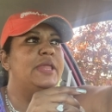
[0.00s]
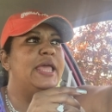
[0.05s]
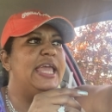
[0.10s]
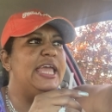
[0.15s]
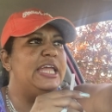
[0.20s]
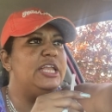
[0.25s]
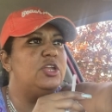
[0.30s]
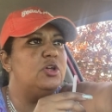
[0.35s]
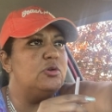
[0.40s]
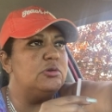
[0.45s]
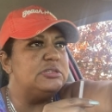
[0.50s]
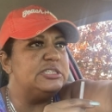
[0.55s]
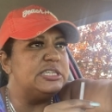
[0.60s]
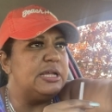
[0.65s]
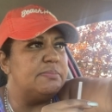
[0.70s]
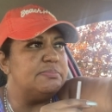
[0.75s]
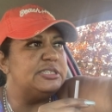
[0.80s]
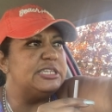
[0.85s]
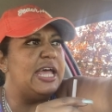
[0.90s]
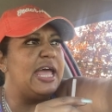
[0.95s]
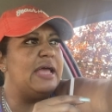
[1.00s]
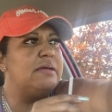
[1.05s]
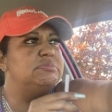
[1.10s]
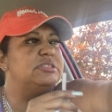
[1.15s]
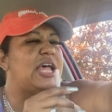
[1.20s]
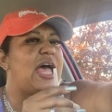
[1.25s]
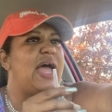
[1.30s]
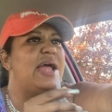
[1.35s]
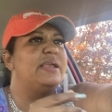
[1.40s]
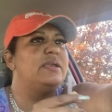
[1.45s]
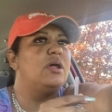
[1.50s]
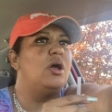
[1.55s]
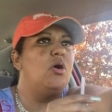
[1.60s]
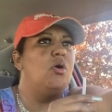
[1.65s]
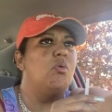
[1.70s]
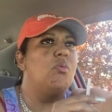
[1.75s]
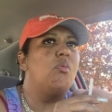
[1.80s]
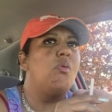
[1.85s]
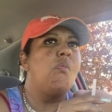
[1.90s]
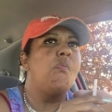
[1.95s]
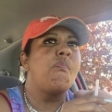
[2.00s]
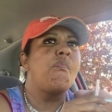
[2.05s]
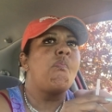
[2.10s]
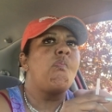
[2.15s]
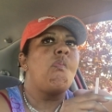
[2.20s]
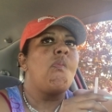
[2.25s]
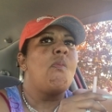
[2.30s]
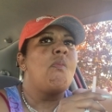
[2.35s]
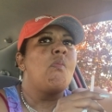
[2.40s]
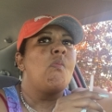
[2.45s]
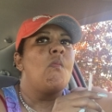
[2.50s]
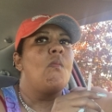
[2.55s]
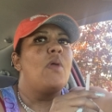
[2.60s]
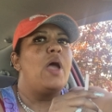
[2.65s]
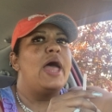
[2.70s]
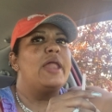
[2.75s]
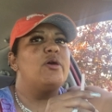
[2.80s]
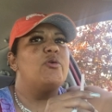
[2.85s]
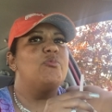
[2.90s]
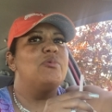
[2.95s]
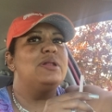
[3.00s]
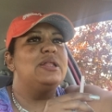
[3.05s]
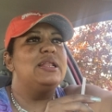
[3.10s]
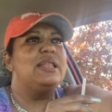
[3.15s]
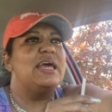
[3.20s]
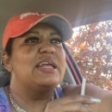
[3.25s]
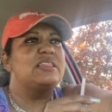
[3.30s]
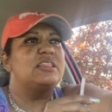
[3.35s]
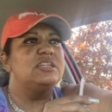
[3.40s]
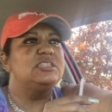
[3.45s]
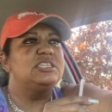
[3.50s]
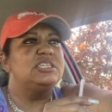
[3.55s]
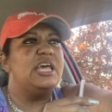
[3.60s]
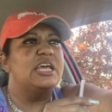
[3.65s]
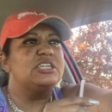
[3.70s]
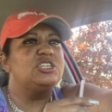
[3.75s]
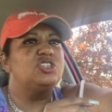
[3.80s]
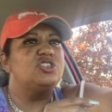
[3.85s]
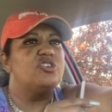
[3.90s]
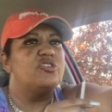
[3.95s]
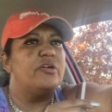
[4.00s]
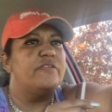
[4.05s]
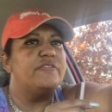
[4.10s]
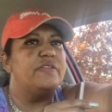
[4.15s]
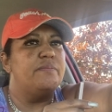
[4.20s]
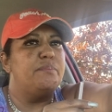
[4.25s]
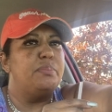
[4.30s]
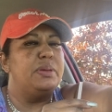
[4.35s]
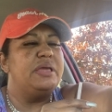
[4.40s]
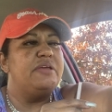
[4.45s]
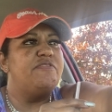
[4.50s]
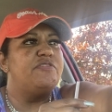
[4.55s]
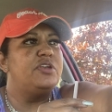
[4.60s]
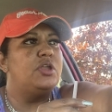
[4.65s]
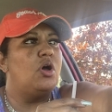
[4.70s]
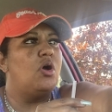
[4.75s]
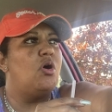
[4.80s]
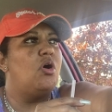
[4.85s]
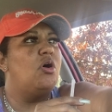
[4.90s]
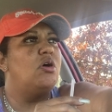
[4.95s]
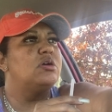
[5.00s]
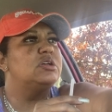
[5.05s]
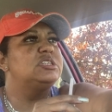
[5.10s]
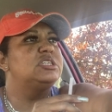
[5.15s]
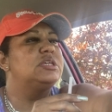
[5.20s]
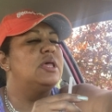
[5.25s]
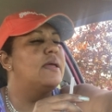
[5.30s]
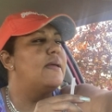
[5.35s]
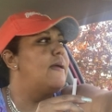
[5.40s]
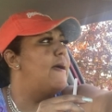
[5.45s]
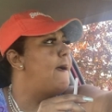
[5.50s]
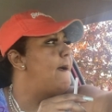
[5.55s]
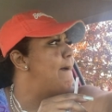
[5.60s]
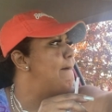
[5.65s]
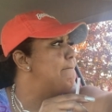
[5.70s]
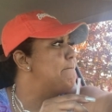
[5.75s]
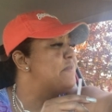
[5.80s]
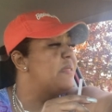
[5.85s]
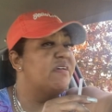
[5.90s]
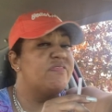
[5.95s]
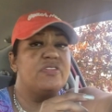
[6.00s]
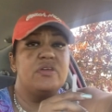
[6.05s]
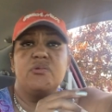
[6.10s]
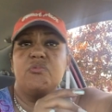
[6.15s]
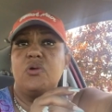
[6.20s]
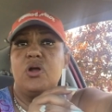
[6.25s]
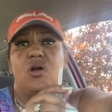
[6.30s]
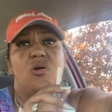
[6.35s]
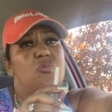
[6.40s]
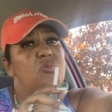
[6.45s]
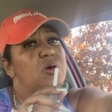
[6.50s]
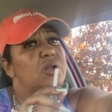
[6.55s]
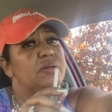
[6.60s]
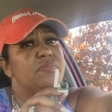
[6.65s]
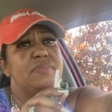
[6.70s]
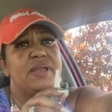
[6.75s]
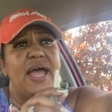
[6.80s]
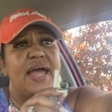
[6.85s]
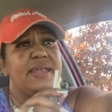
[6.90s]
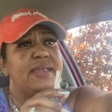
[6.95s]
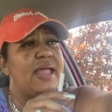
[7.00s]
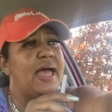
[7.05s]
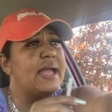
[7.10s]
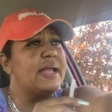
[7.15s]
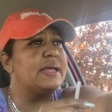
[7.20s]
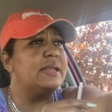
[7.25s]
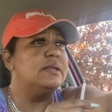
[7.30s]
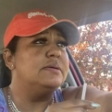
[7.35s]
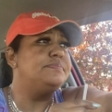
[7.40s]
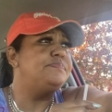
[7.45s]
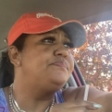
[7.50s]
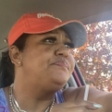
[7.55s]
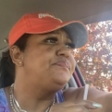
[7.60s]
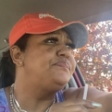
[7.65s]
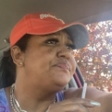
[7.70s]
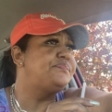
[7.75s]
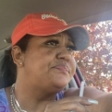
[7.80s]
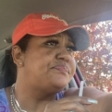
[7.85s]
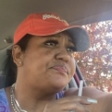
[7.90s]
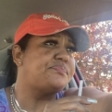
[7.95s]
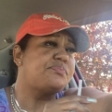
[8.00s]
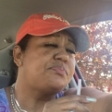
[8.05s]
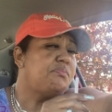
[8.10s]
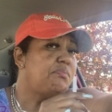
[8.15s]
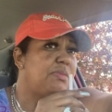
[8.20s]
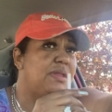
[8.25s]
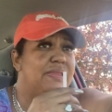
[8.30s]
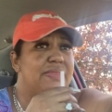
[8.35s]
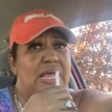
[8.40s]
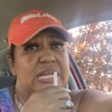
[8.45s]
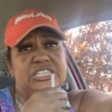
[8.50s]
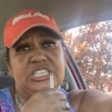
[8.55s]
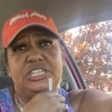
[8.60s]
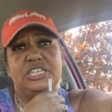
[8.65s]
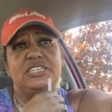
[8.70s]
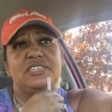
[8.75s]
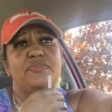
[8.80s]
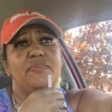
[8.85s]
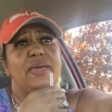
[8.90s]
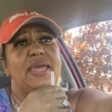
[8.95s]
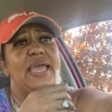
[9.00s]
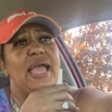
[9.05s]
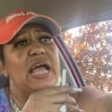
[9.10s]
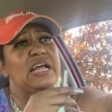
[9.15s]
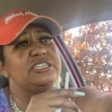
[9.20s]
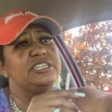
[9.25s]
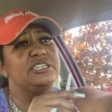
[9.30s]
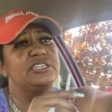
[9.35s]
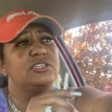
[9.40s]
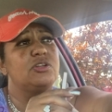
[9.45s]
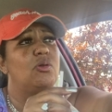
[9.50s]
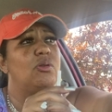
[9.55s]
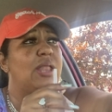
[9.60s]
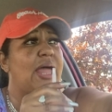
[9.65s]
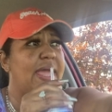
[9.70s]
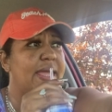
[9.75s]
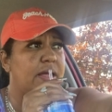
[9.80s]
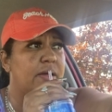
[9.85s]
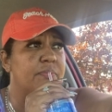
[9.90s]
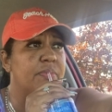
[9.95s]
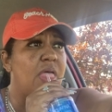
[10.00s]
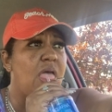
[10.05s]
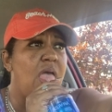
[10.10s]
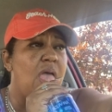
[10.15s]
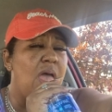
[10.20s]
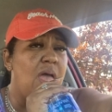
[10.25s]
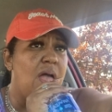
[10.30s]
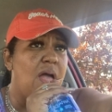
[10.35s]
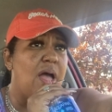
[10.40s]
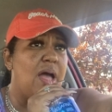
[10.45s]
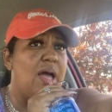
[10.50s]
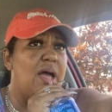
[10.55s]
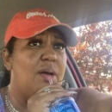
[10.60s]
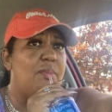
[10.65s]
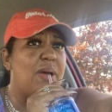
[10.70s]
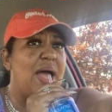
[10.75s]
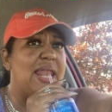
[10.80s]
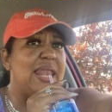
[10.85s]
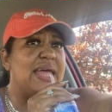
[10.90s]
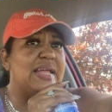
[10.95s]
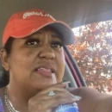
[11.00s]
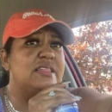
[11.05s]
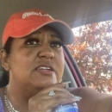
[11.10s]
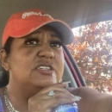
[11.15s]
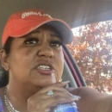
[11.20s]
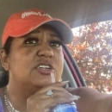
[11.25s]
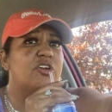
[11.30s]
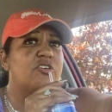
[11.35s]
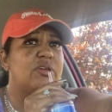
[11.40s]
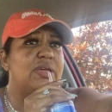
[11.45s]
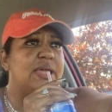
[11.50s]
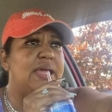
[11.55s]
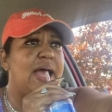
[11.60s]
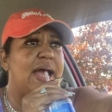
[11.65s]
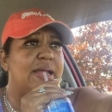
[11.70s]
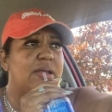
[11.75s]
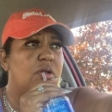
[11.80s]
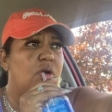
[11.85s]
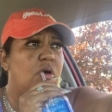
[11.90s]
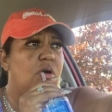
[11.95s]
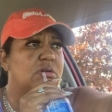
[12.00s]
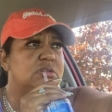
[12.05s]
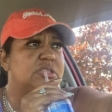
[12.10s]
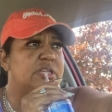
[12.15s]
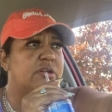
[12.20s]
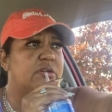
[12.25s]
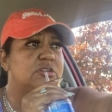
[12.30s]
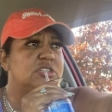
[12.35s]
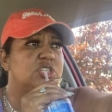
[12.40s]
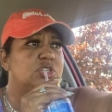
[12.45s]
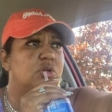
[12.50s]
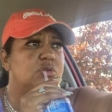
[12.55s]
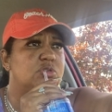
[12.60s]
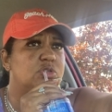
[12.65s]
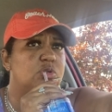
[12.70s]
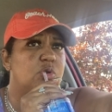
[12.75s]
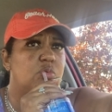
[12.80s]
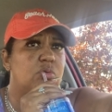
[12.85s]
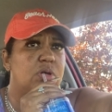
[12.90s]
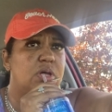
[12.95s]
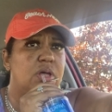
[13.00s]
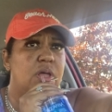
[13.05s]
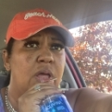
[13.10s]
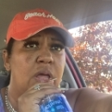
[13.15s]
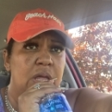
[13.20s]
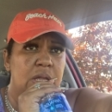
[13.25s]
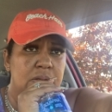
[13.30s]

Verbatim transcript: he do sometimes, I don't. I don't really like the texture of the beef dogs. Um, nothing wrong with them, not knocking them. That's just me. I just don't like them. Um, I like the turkey hot dogs. They are so, so good.